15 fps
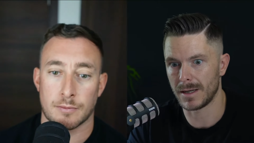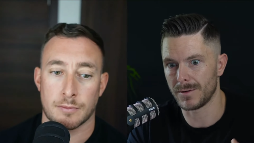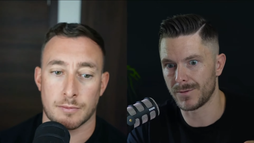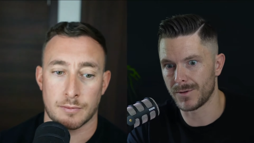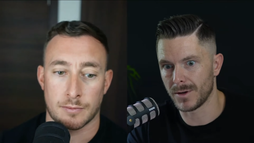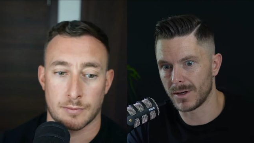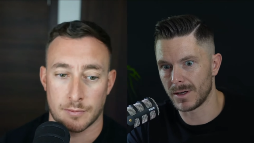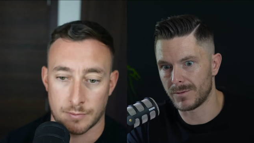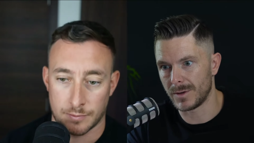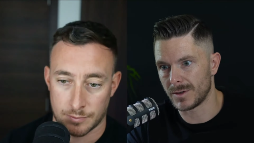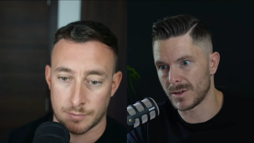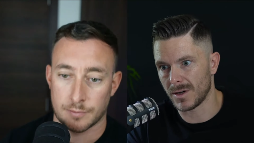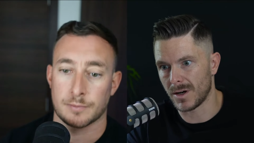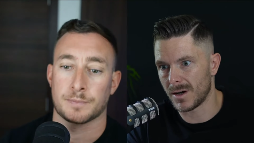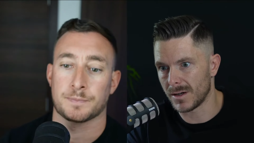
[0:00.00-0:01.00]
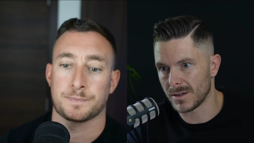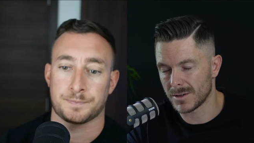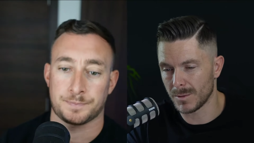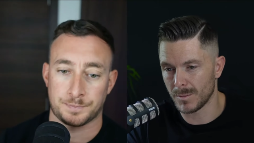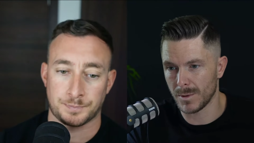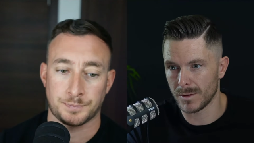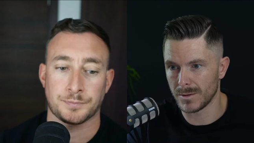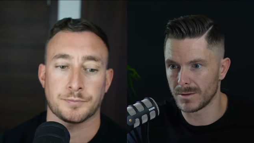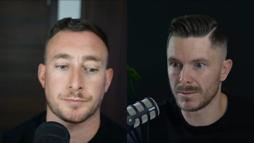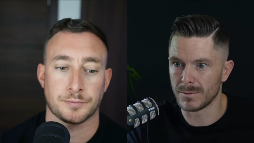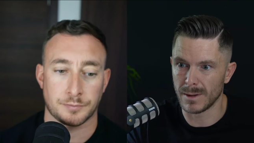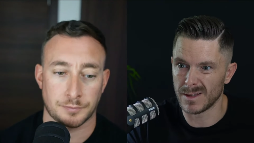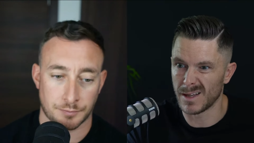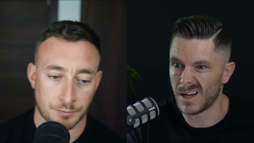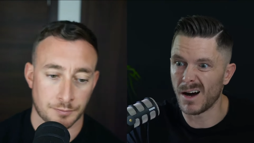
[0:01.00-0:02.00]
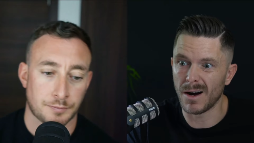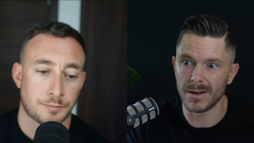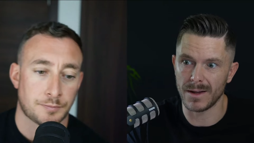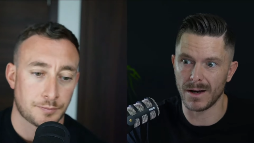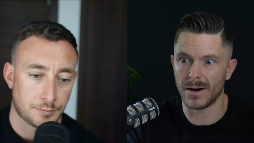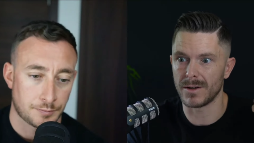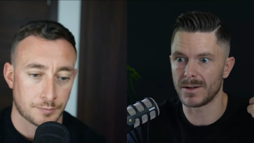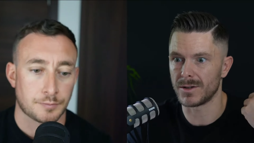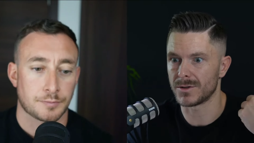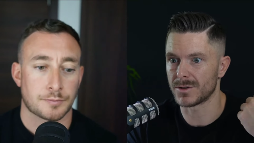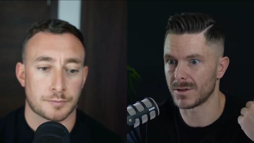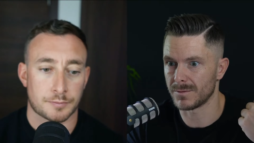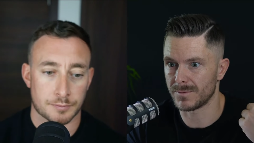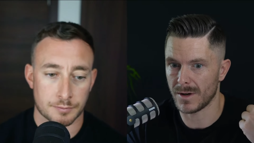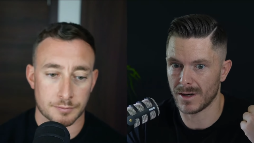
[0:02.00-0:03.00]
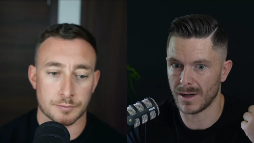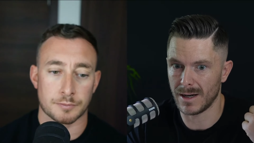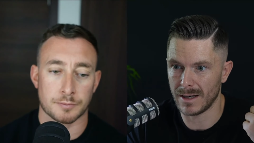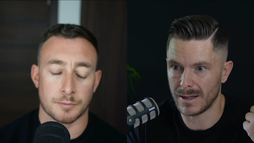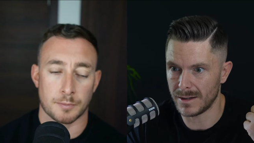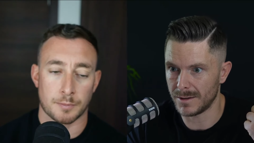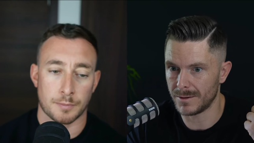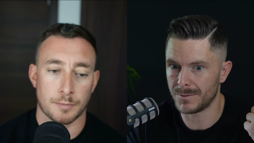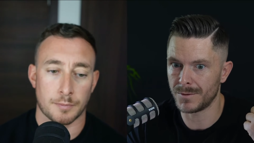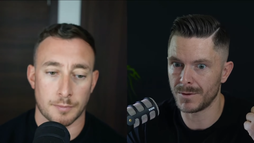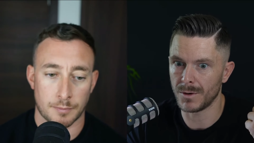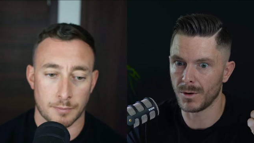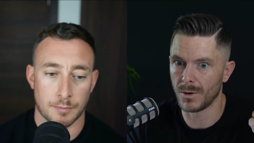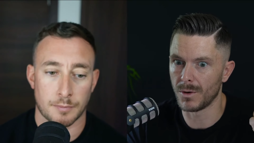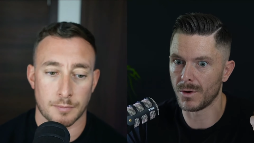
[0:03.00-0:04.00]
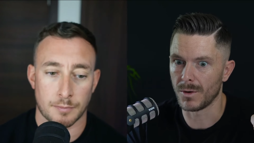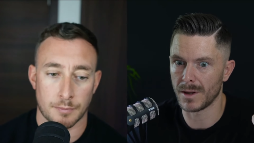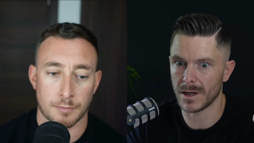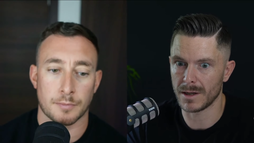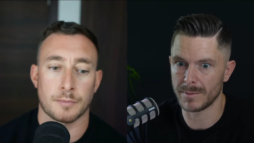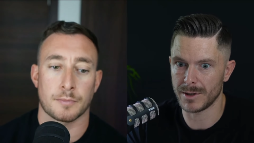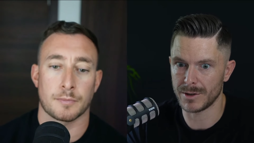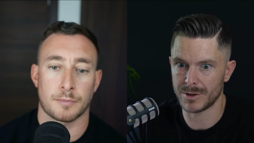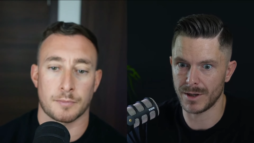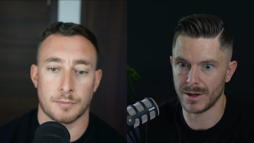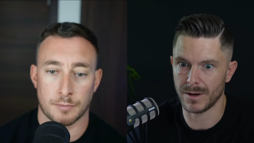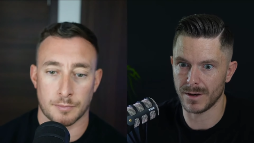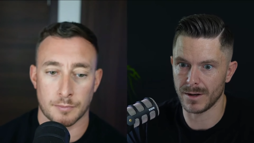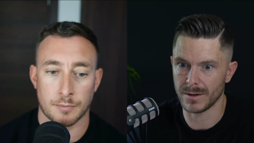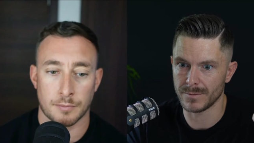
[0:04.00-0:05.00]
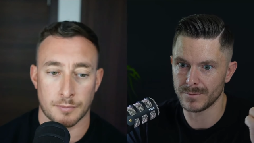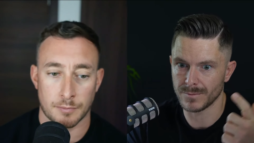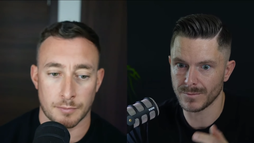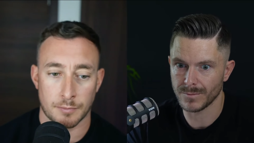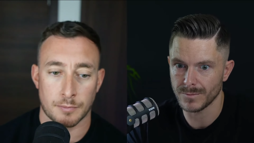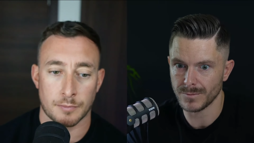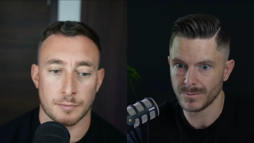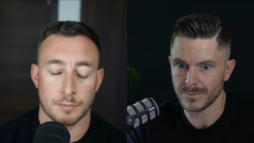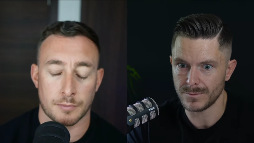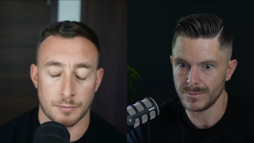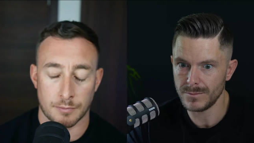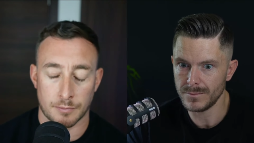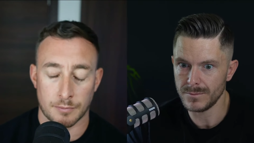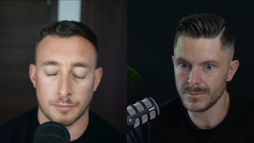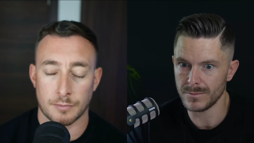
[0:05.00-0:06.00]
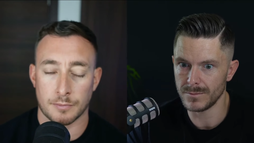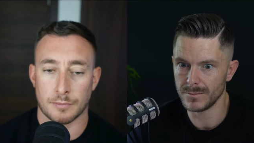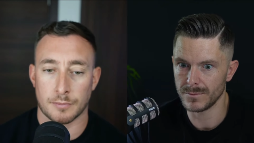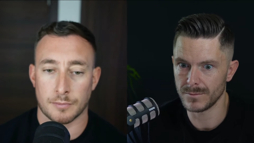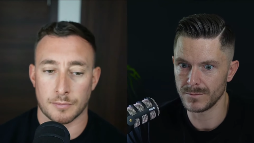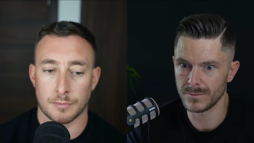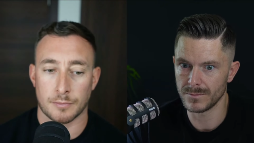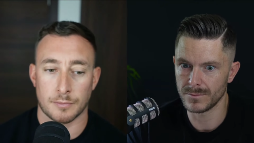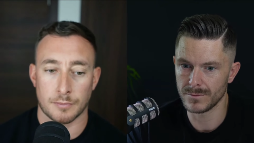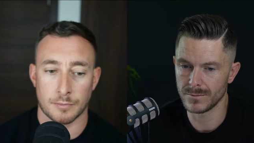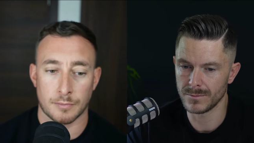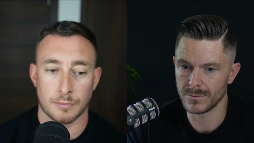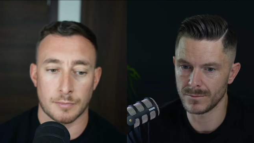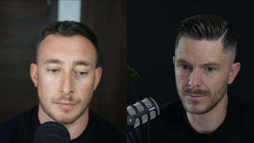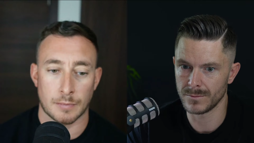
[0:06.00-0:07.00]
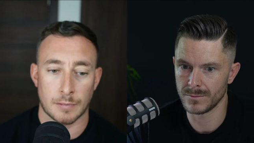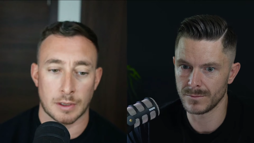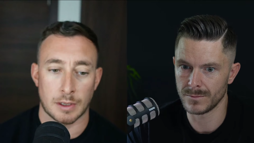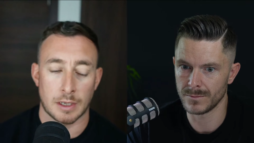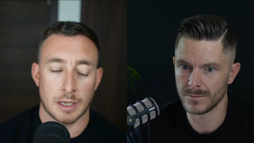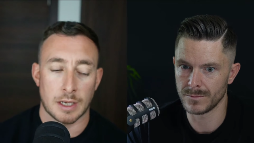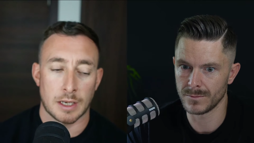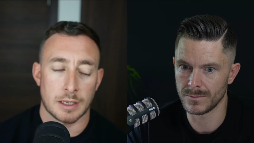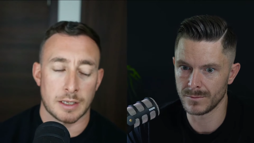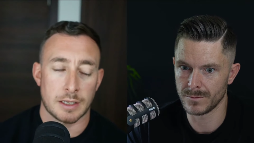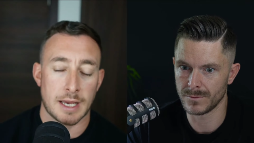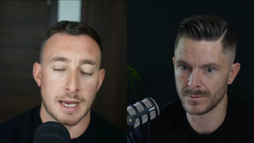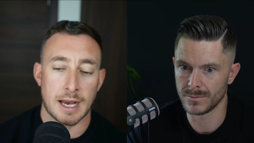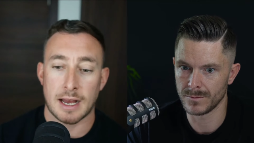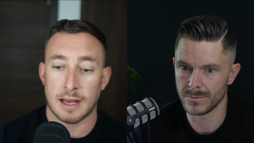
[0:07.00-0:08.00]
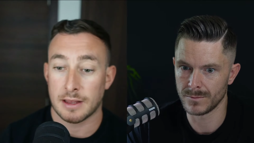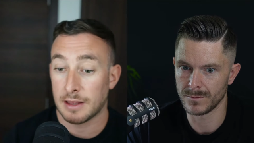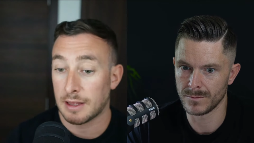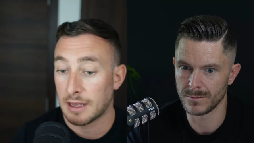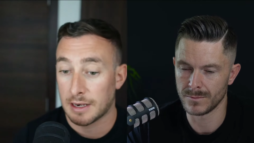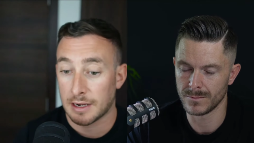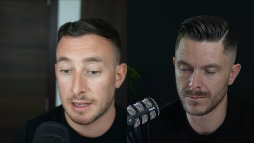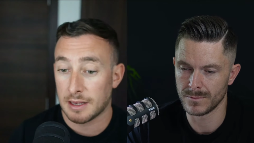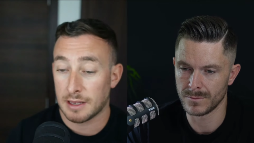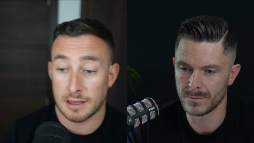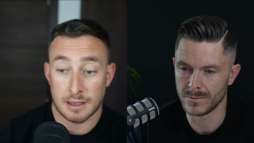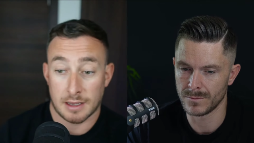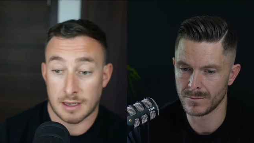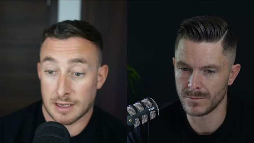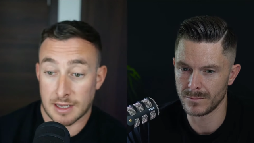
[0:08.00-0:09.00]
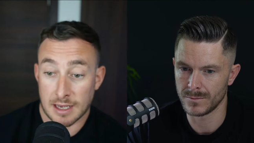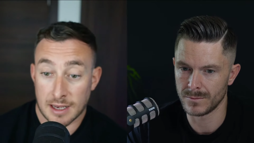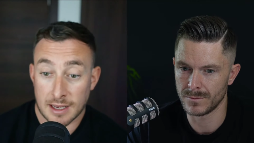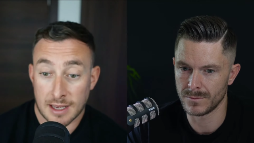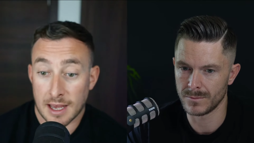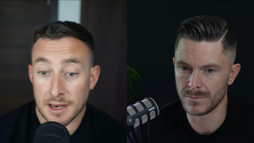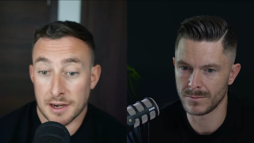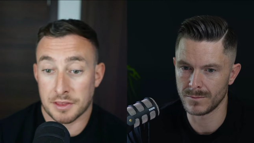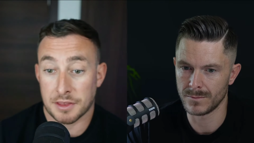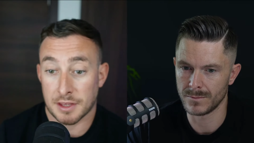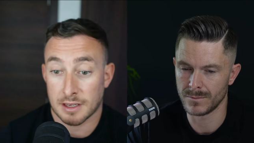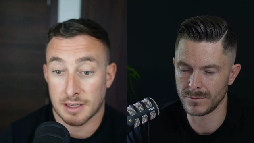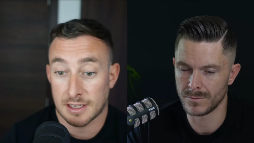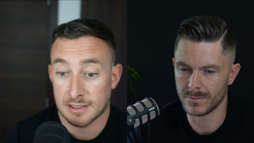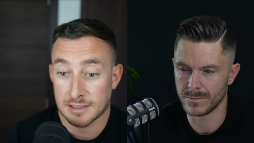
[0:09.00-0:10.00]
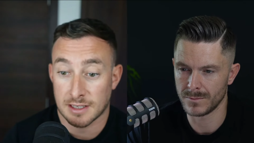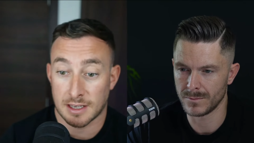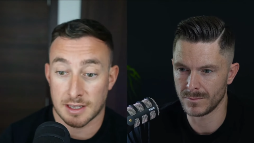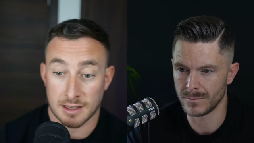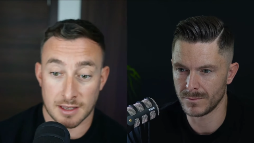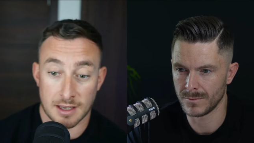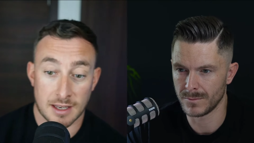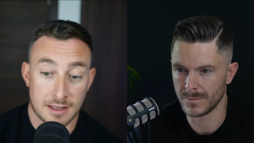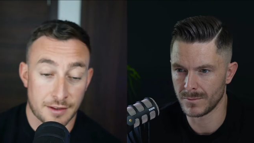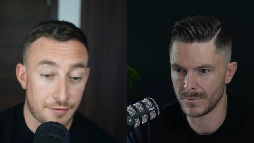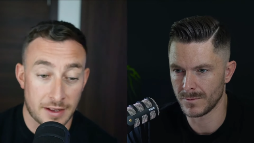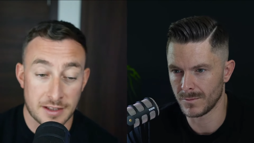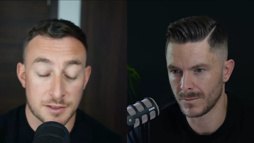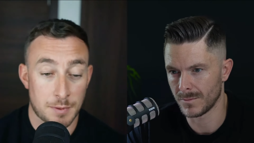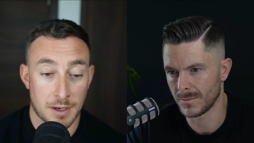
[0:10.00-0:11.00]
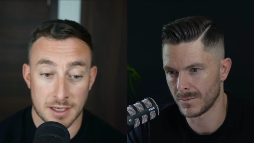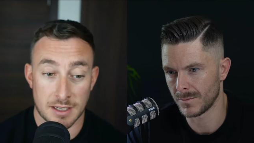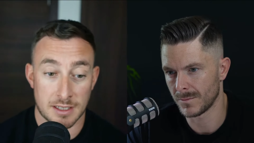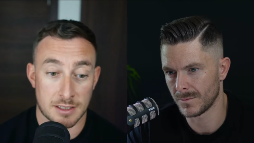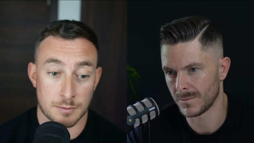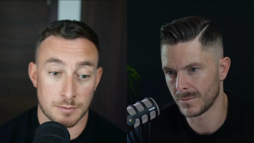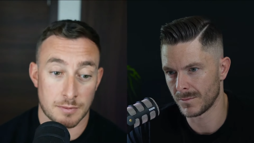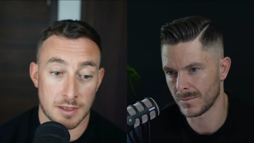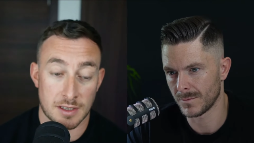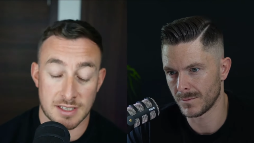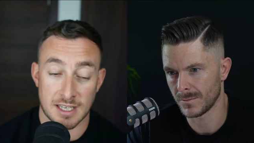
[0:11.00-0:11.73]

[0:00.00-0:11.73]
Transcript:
Speaker 1: that if he's going to hire someone, then they are they're either just going to fucking leave or they're going to be a shit hire.
Speaker 2: Mm. Yeah, I, I, again, I think it's like a defense mechanism. It's